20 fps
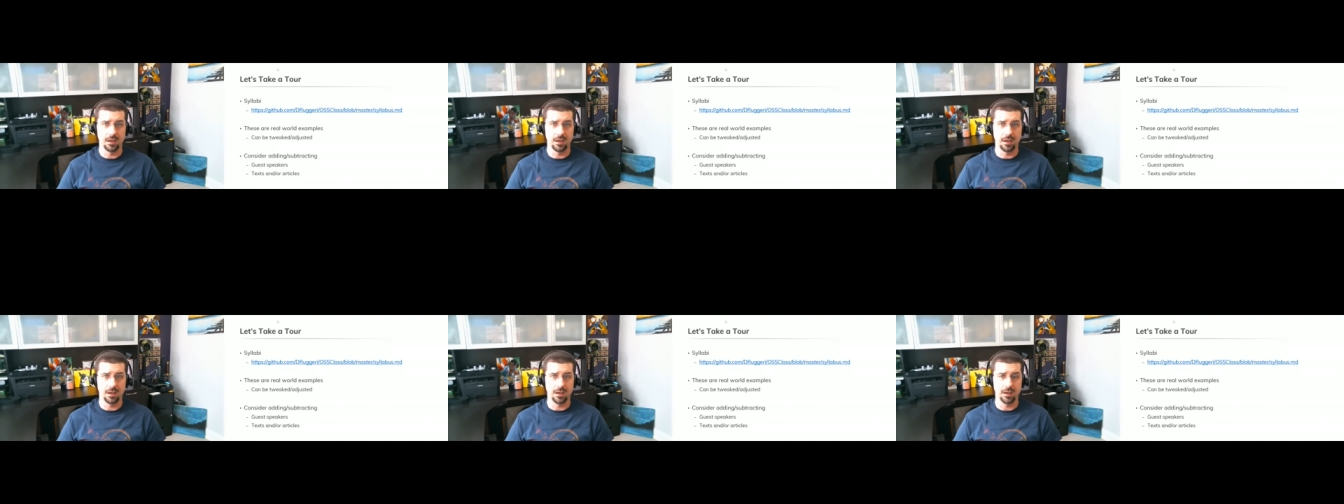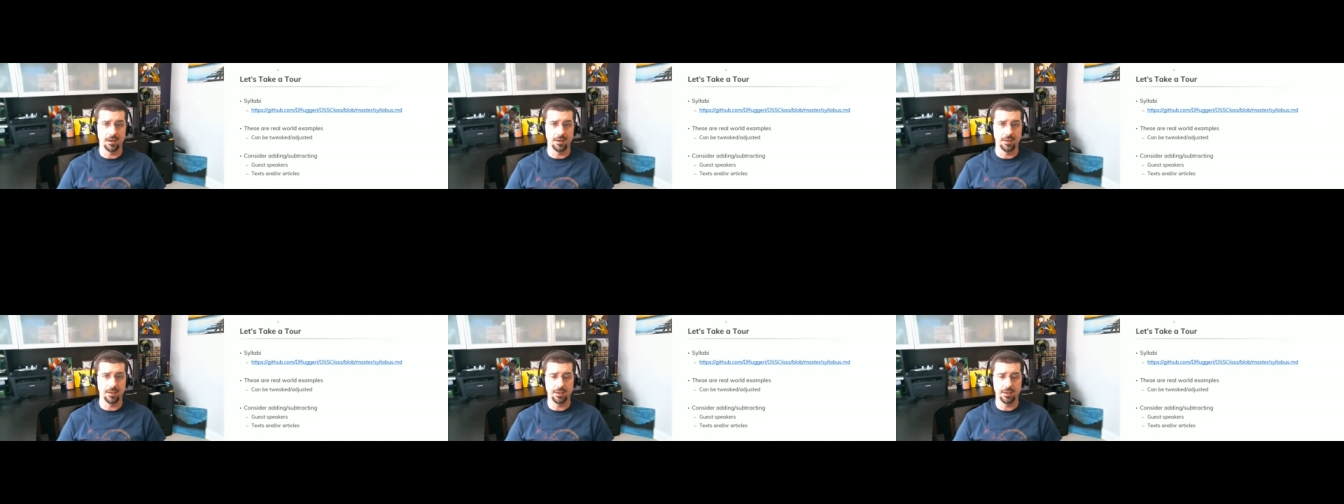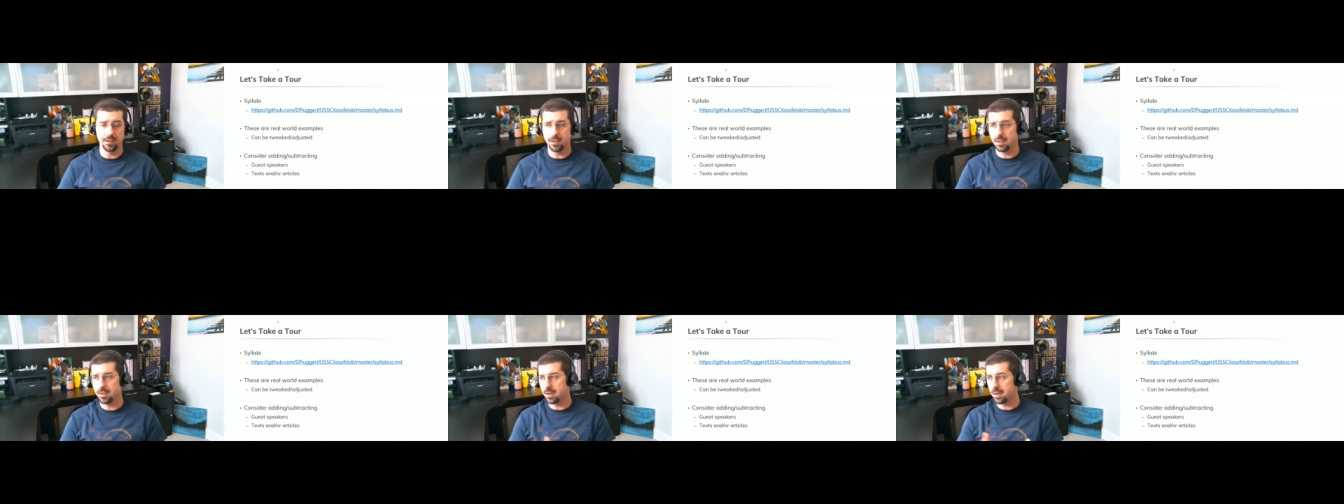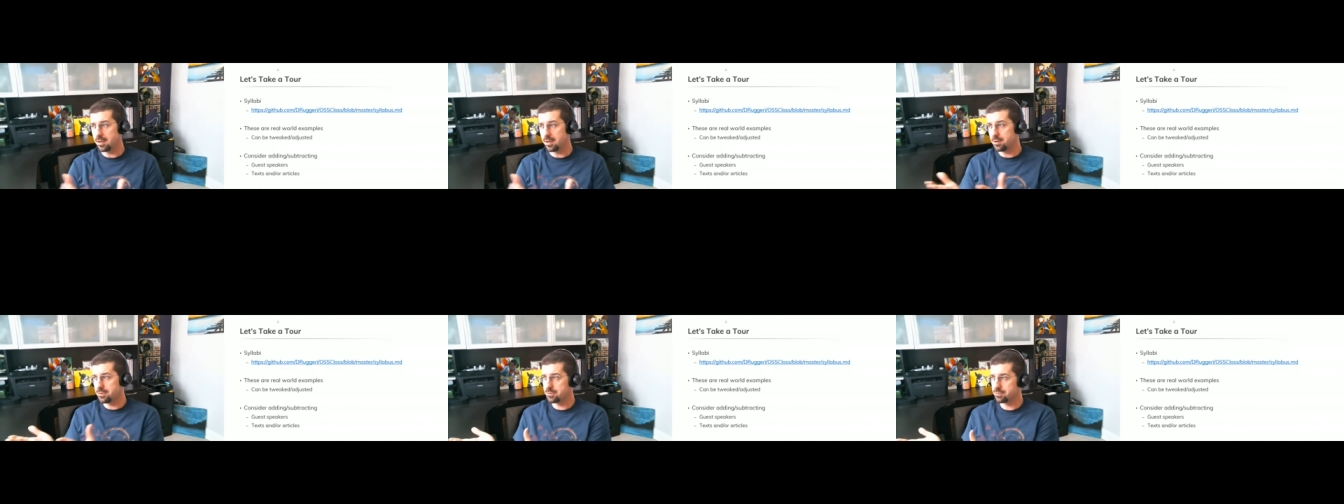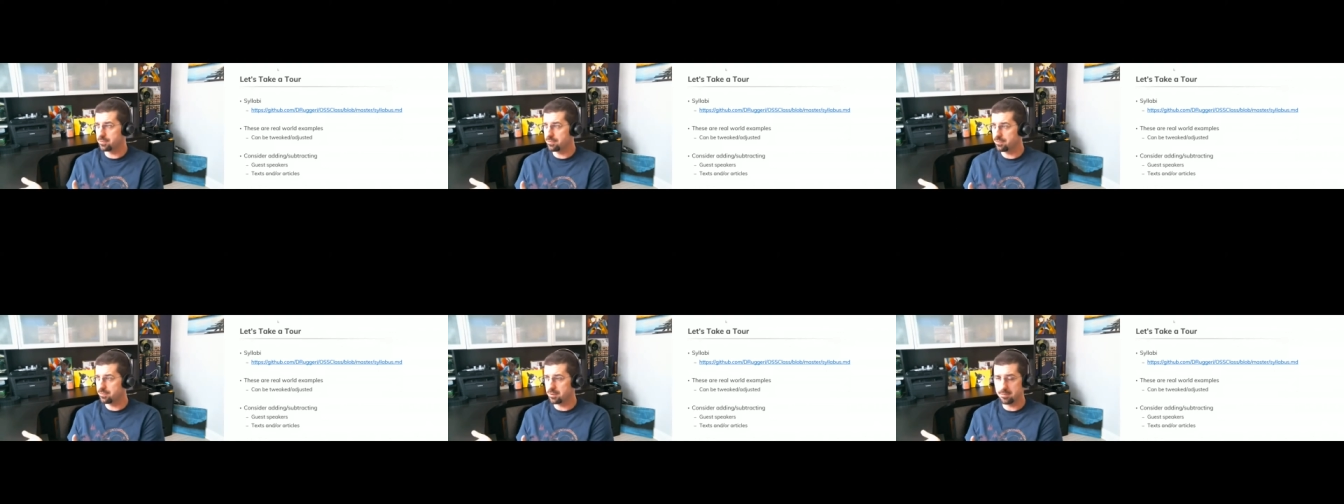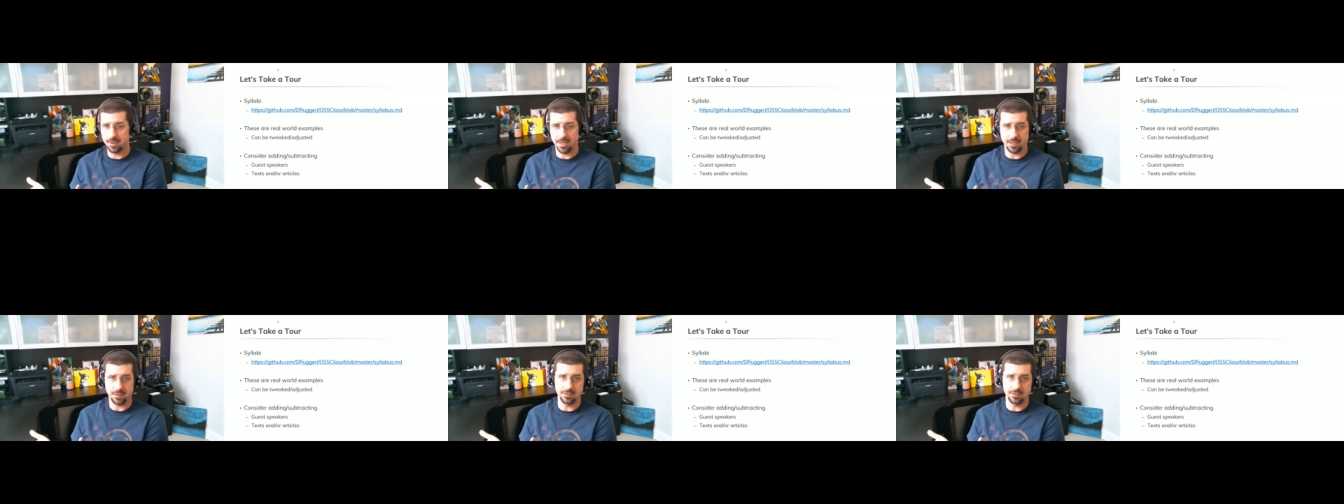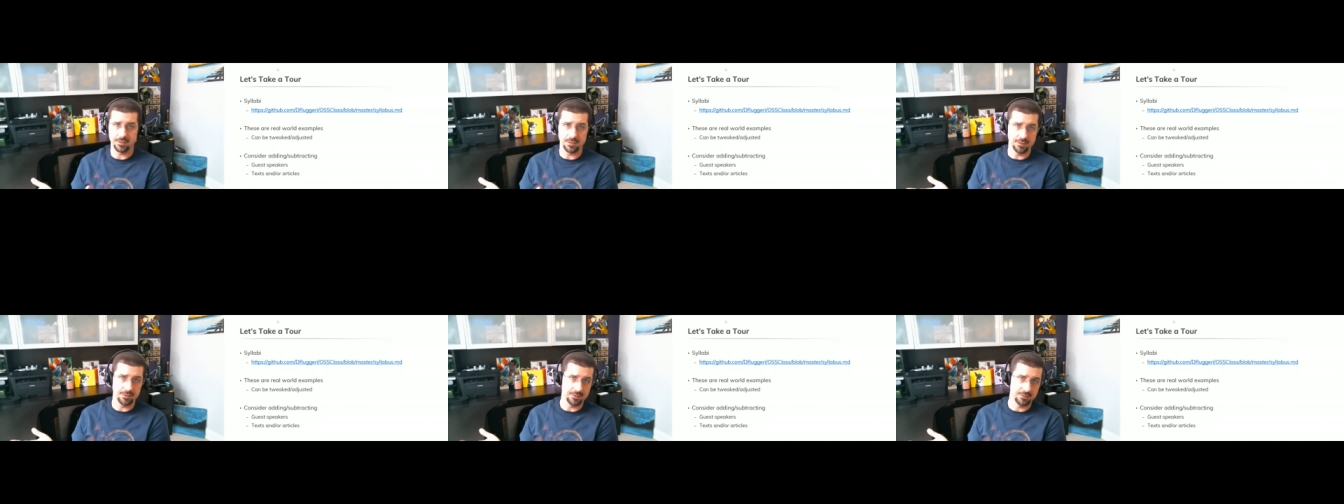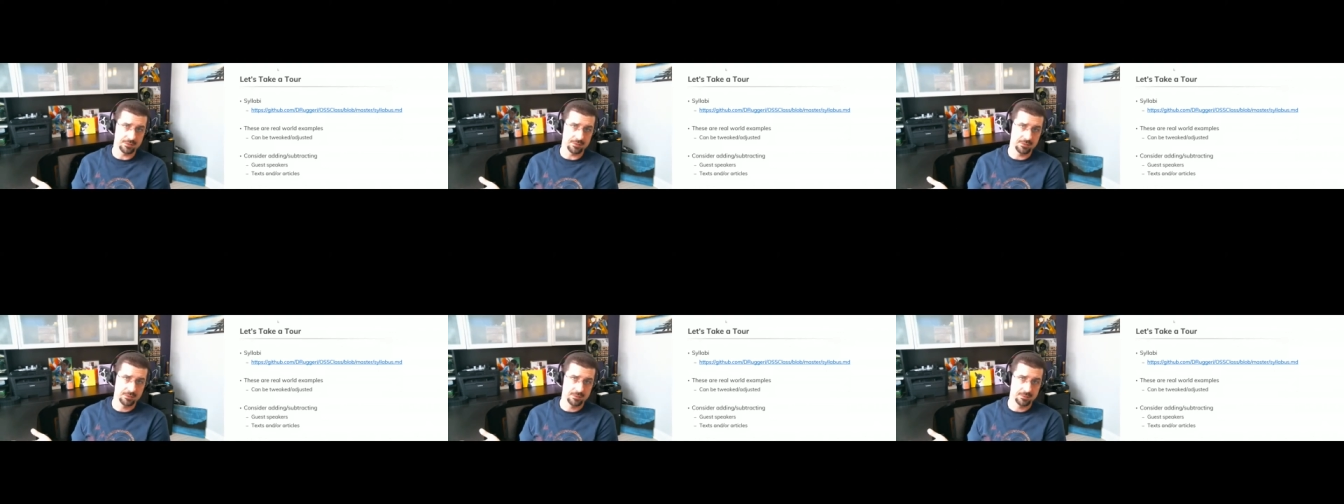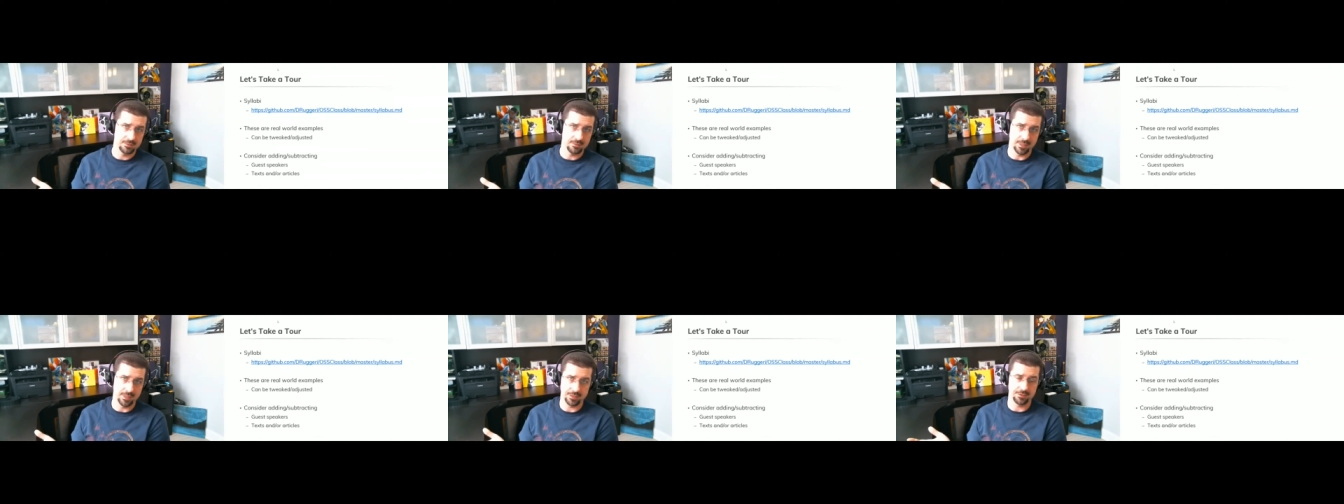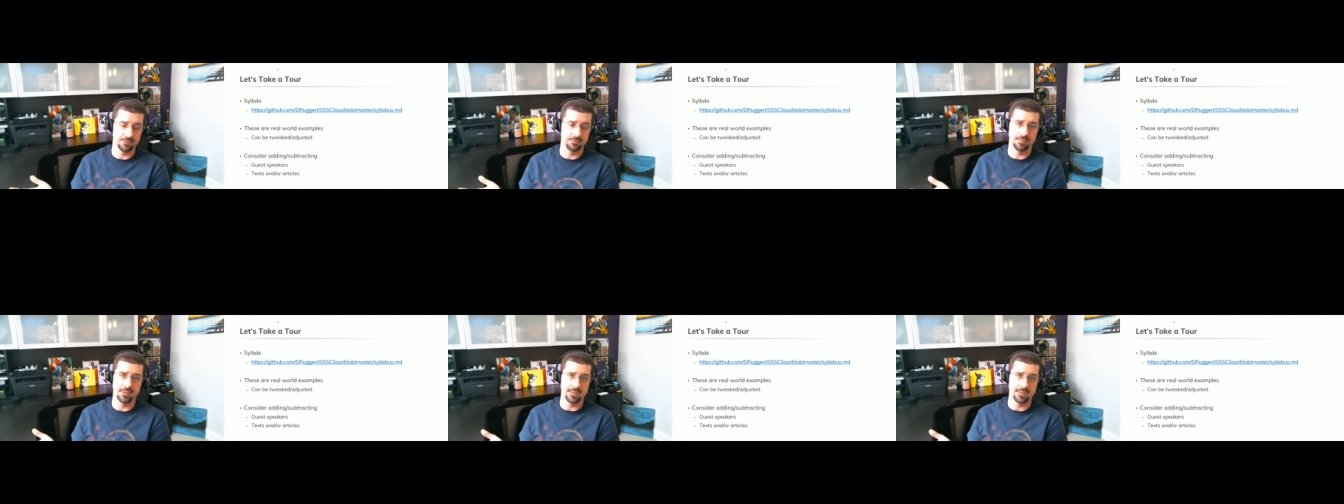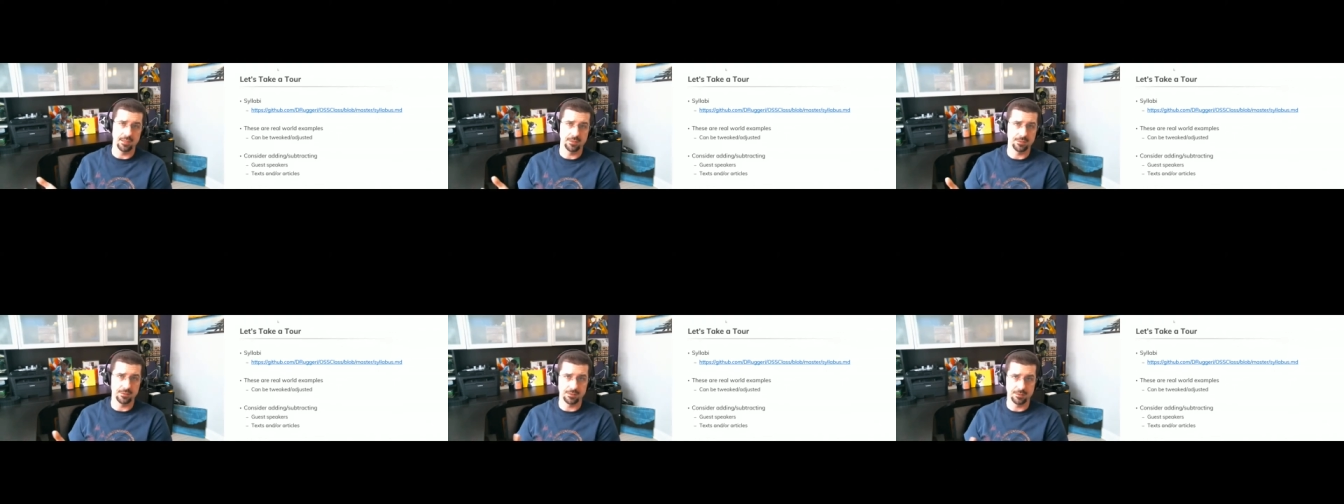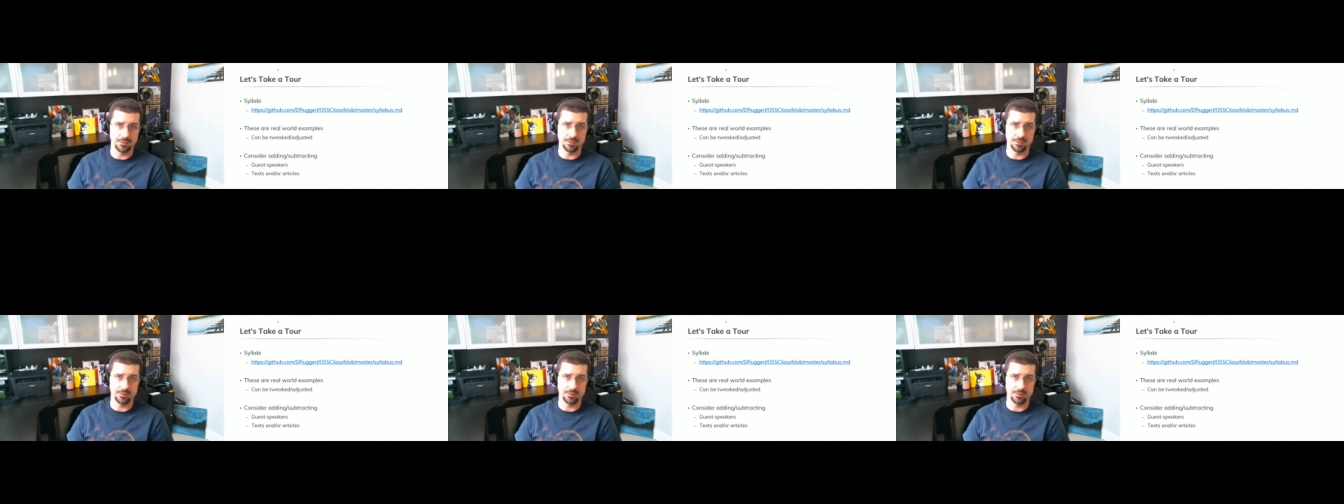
uh, and, and, I always refer back to these lesson plans.